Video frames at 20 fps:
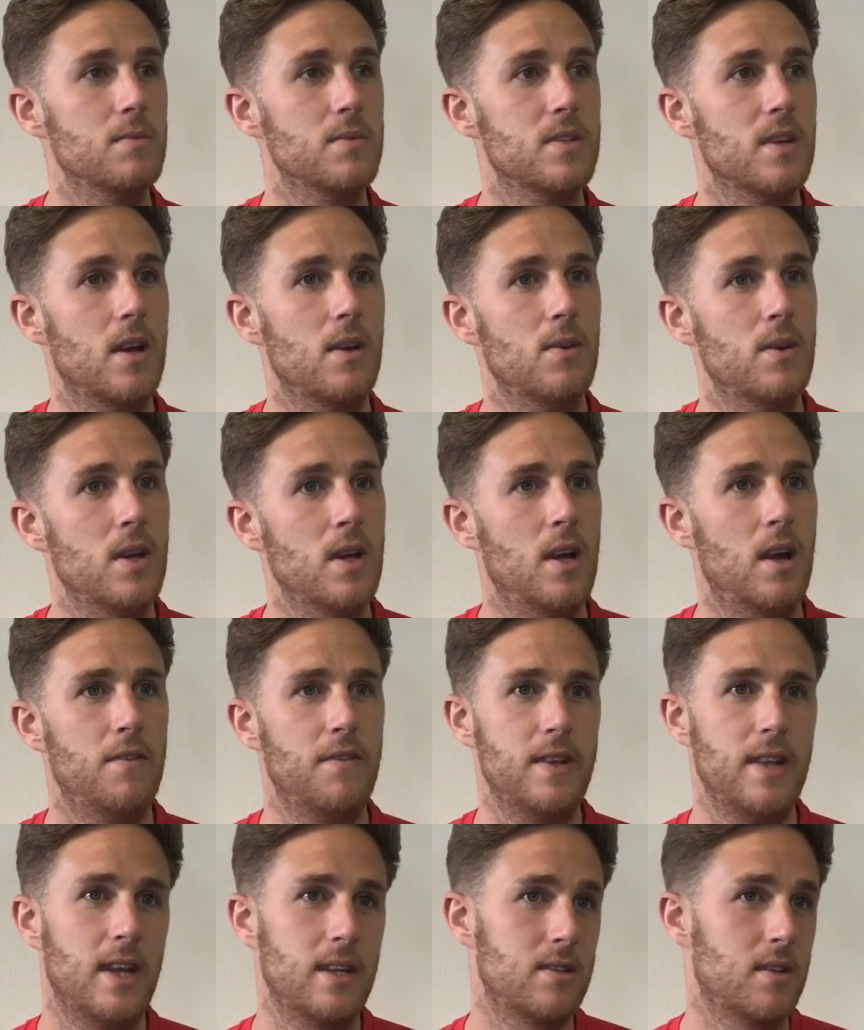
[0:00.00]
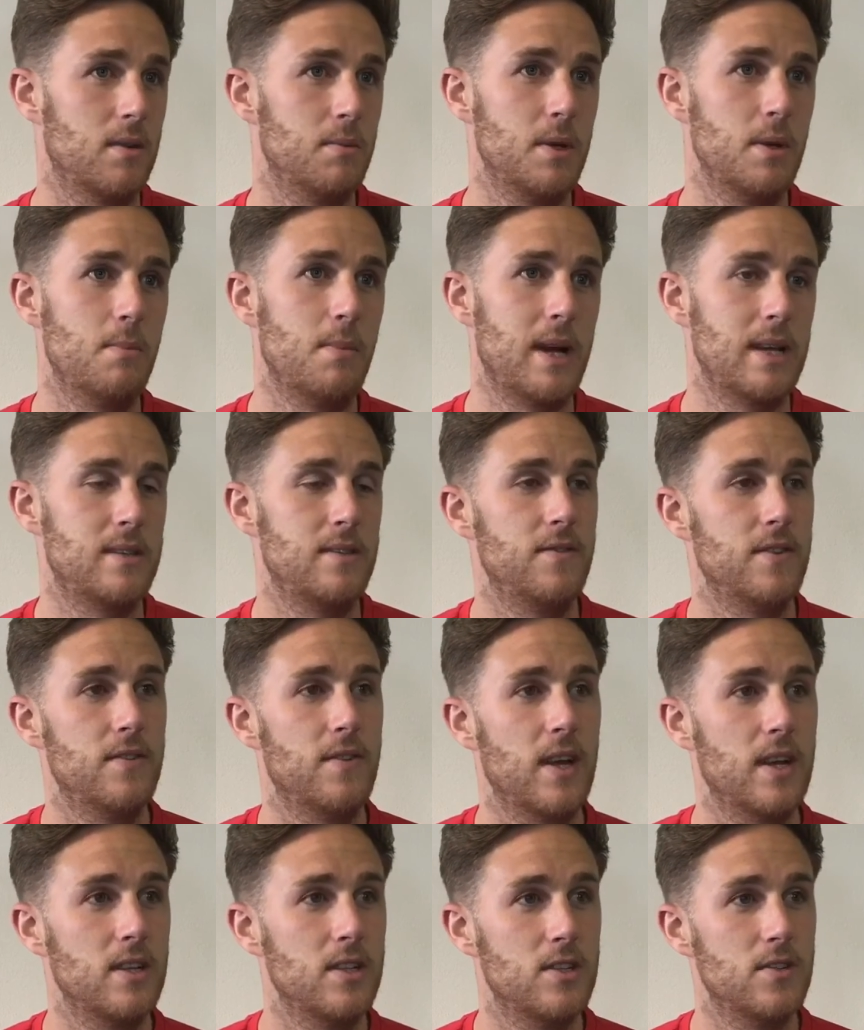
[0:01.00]
So I think that's going to be a massive
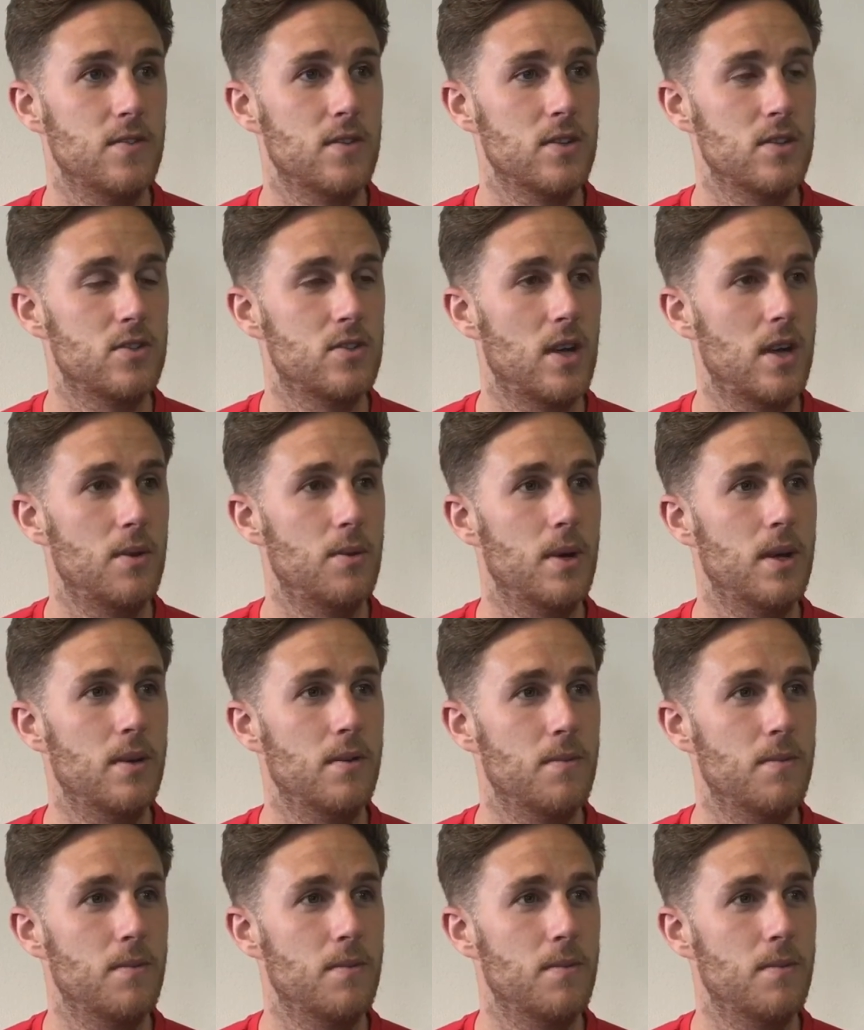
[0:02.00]
advantage for us straight away.